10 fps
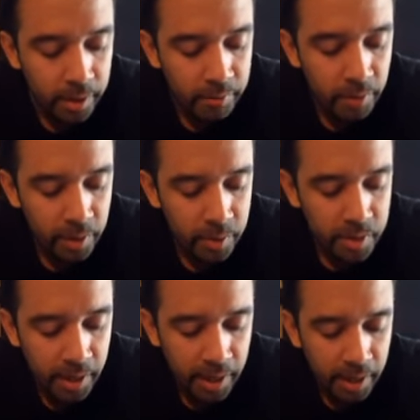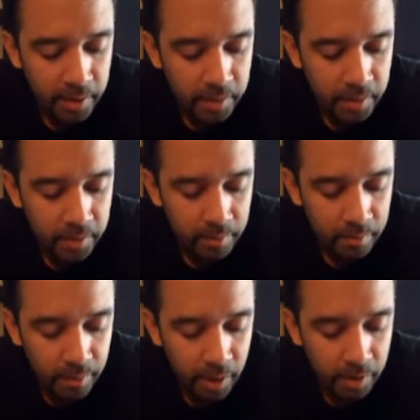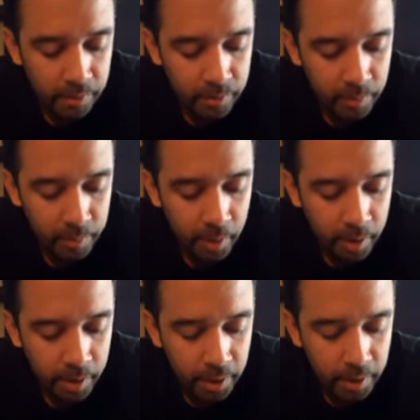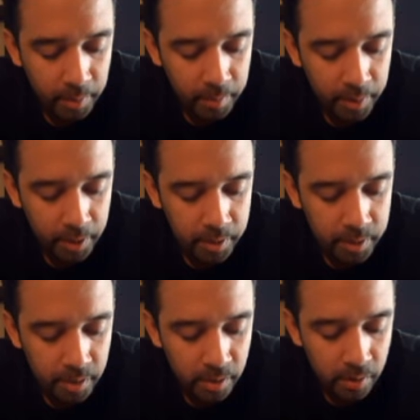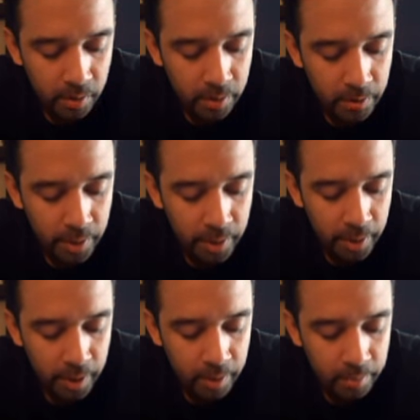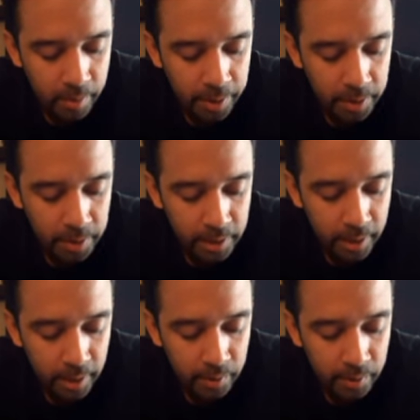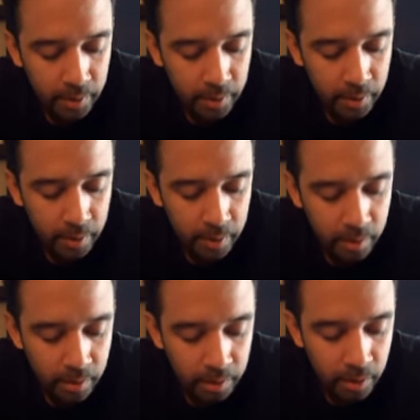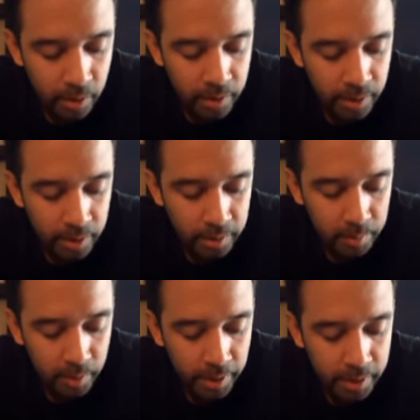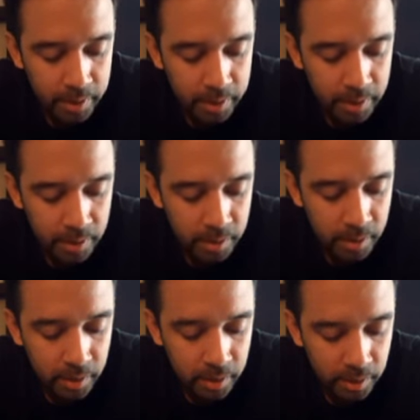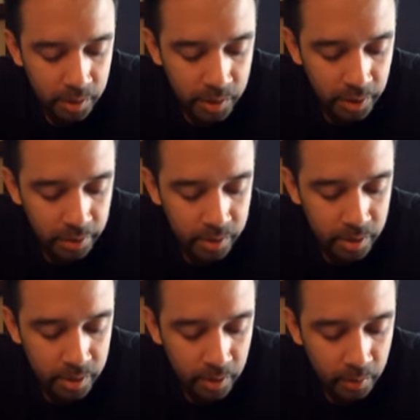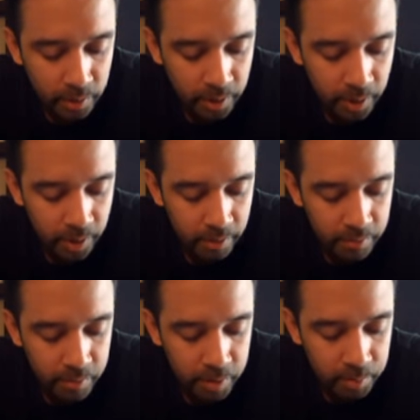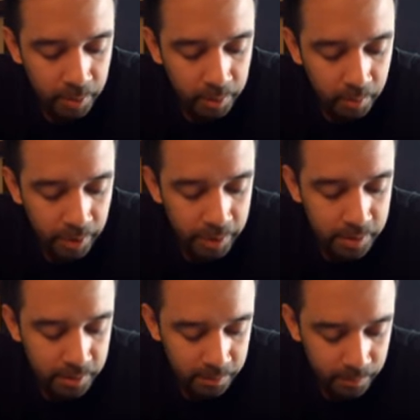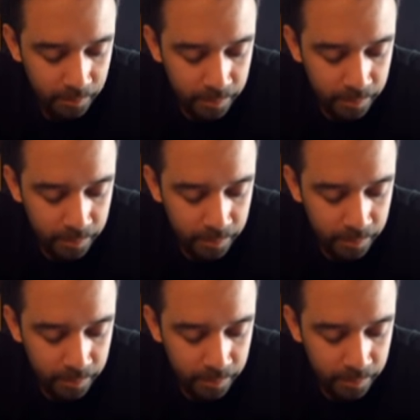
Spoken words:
Never use the hand valve for parking because all the air might leak out unlocking the brakes in trailers that don't have spring brakes.